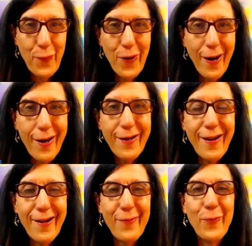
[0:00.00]
right?
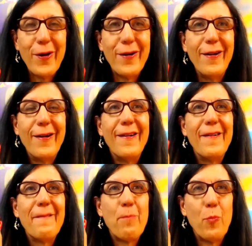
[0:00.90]
On where,
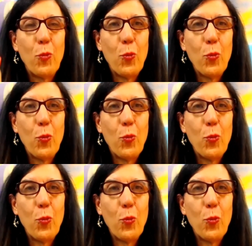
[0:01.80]
yeah.